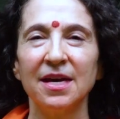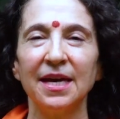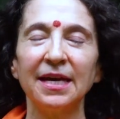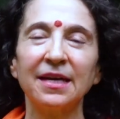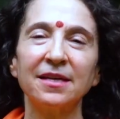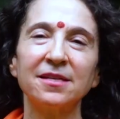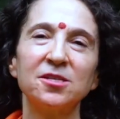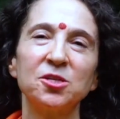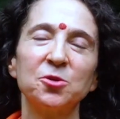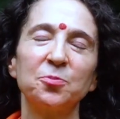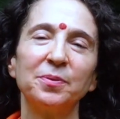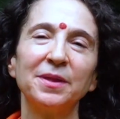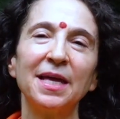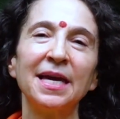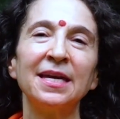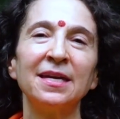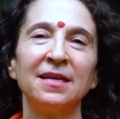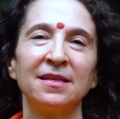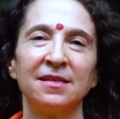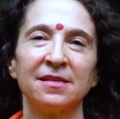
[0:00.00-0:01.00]

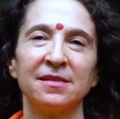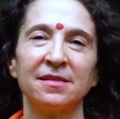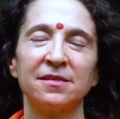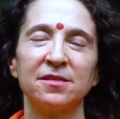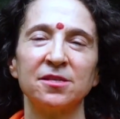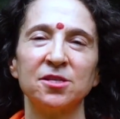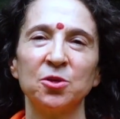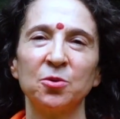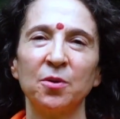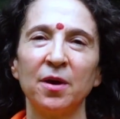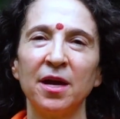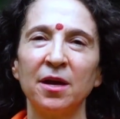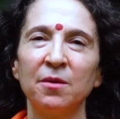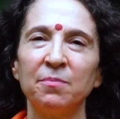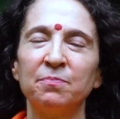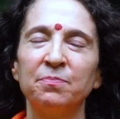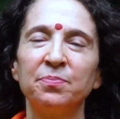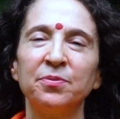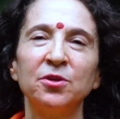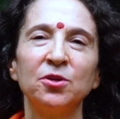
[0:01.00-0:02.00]
explains to a
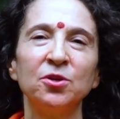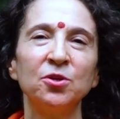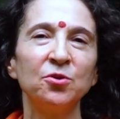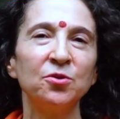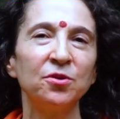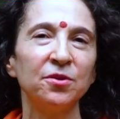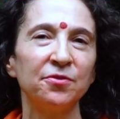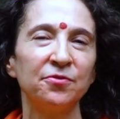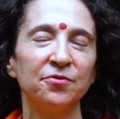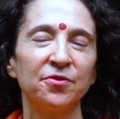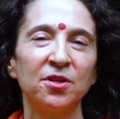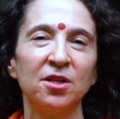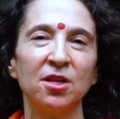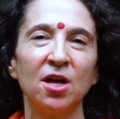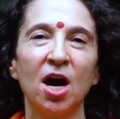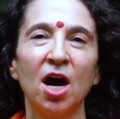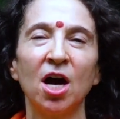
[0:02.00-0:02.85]
beautiful,